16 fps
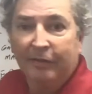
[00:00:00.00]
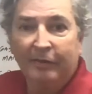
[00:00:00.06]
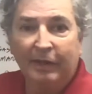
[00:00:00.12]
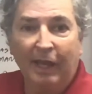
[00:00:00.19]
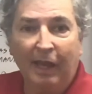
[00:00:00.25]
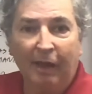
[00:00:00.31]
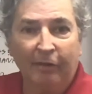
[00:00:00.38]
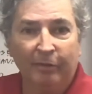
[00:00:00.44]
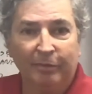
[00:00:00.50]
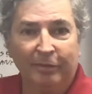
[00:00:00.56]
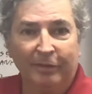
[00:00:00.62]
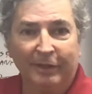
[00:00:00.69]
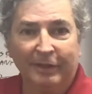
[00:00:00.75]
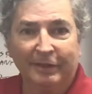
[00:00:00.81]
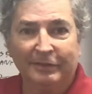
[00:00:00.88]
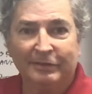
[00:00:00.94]
the outer
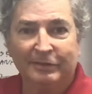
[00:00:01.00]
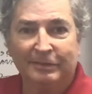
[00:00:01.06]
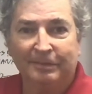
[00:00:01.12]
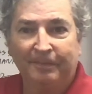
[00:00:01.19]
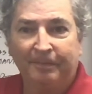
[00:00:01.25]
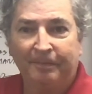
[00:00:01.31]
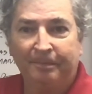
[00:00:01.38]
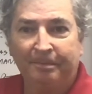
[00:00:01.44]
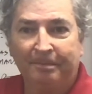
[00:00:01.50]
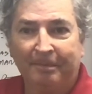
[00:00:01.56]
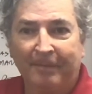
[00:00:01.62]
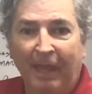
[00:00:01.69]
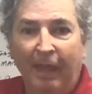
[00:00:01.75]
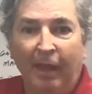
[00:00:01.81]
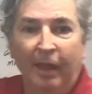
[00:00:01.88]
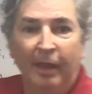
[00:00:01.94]
planets.
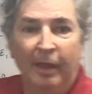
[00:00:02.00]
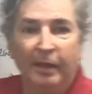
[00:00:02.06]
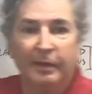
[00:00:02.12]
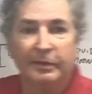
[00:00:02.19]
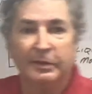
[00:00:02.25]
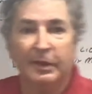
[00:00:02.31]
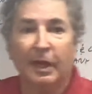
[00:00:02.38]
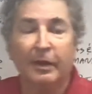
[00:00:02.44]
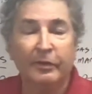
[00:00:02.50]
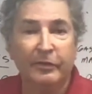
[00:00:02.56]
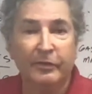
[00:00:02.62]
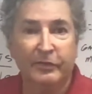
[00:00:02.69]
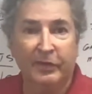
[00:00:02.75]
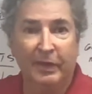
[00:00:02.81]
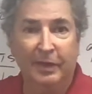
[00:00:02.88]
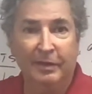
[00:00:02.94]
To
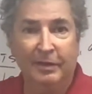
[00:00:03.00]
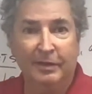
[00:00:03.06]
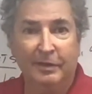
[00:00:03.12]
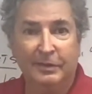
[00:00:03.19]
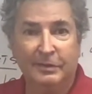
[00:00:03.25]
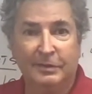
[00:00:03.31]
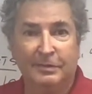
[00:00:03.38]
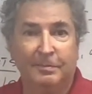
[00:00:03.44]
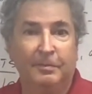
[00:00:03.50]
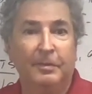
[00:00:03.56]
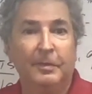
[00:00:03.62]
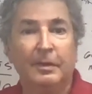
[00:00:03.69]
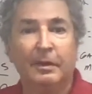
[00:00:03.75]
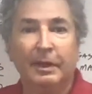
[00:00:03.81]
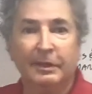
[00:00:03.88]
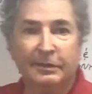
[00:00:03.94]
understand this,
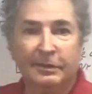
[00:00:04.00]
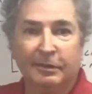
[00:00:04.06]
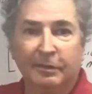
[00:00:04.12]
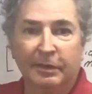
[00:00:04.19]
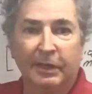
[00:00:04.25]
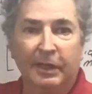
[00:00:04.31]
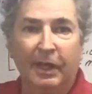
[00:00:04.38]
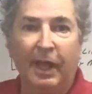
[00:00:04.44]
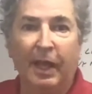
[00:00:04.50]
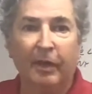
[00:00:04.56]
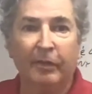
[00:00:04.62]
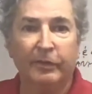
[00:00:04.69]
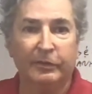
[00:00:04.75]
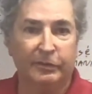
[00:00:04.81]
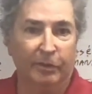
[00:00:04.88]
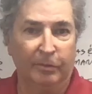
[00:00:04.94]
let's look at how the
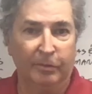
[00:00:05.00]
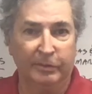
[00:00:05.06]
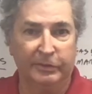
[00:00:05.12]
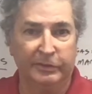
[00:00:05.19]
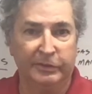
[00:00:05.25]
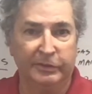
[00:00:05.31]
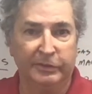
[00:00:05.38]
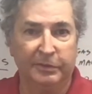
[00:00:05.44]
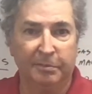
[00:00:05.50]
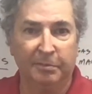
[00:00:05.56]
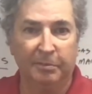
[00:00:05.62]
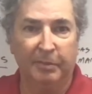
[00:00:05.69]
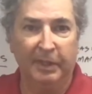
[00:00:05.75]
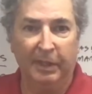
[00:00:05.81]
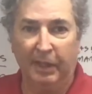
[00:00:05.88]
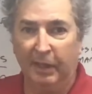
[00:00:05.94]
solar system
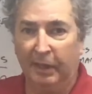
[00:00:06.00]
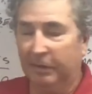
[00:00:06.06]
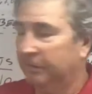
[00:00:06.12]
began.